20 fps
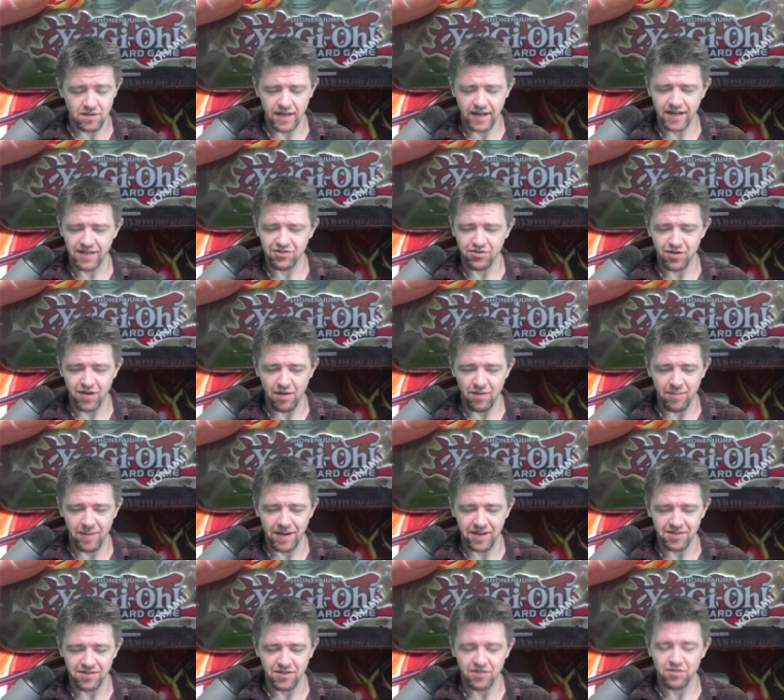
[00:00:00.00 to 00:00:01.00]
I guess they're not
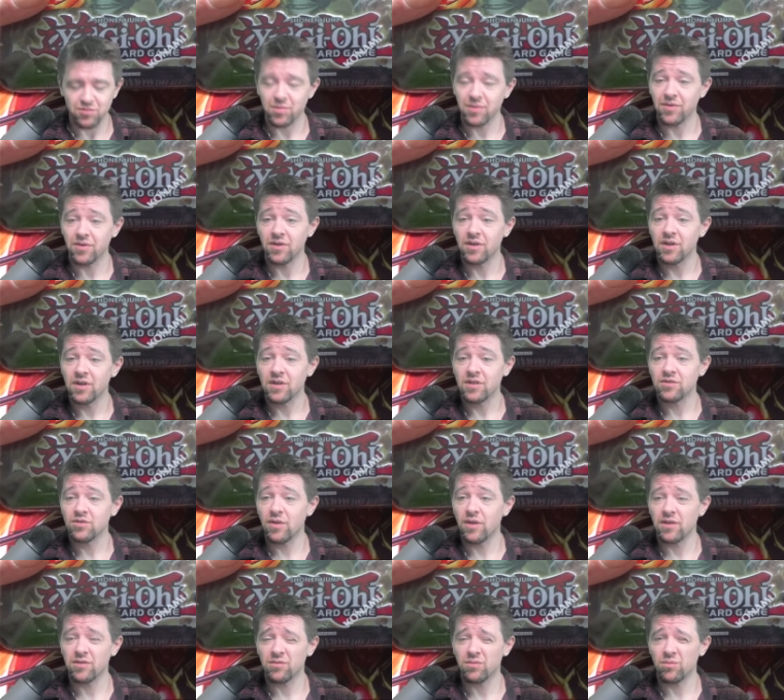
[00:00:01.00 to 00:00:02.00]
Mega Tins, but they're
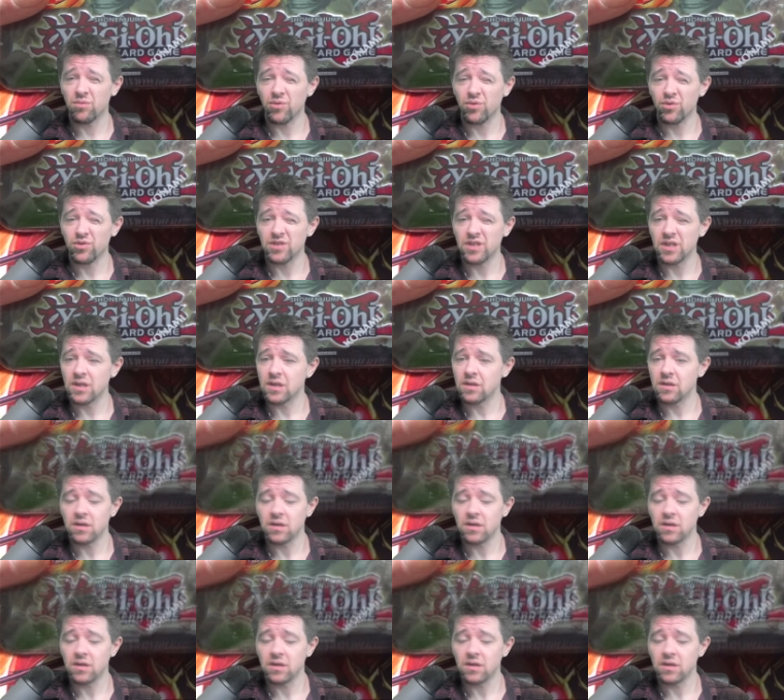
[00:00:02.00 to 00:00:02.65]
2013